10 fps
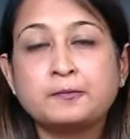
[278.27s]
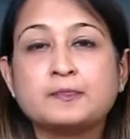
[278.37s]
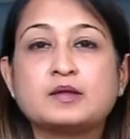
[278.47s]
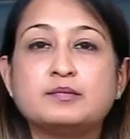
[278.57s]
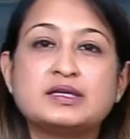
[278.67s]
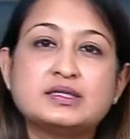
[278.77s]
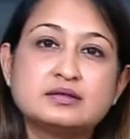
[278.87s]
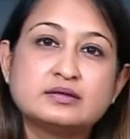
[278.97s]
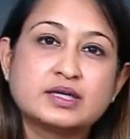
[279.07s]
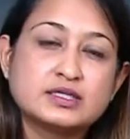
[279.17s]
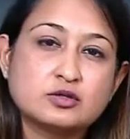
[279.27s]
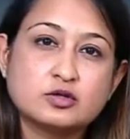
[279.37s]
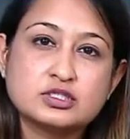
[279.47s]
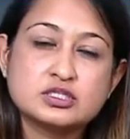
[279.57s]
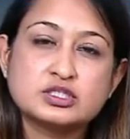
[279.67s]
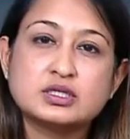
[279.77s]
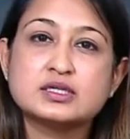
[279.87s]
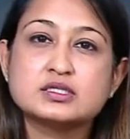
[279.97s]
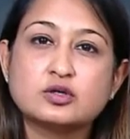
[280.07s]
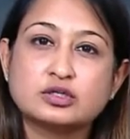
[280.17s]
The medical grade oxygen
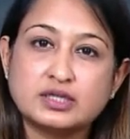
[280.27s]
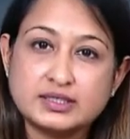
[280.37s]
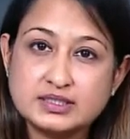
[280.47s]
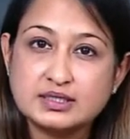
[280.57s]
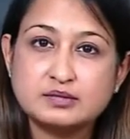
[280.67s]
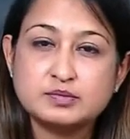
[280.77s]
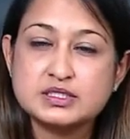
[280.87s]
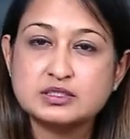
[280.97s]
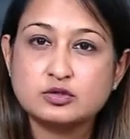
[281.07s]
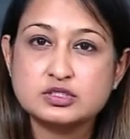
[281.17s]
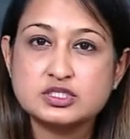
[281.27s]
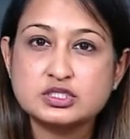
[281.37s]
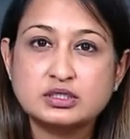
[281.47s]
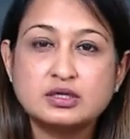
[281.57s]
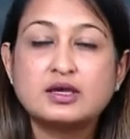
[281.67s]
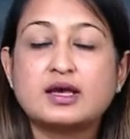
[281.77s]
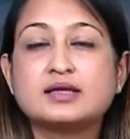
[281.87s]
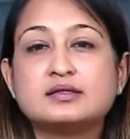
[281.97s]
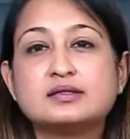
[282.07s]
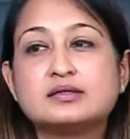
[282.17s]
has got 99% oxygen
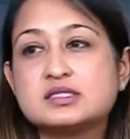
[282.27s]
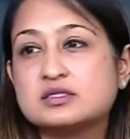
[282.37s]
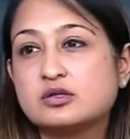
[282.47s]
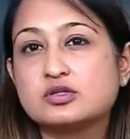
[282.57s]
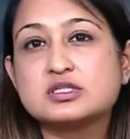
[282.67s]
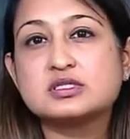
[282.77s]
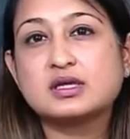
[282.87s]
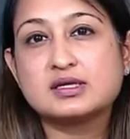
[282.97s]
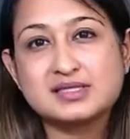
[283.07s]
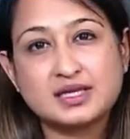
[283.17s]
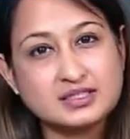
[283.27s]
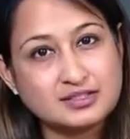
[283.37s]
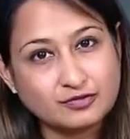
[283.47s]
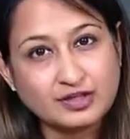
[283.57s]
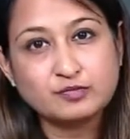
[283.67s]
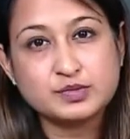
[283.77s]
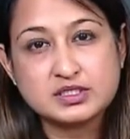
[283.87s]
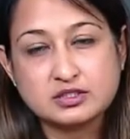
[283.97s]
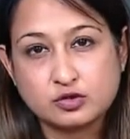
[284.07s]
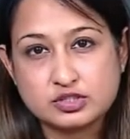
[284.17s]
and the industrial oxygen has
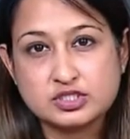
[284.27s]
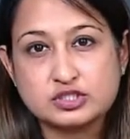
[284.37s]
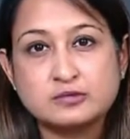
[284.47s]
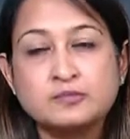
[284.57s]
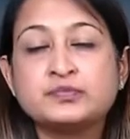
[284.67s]
95% oxygen.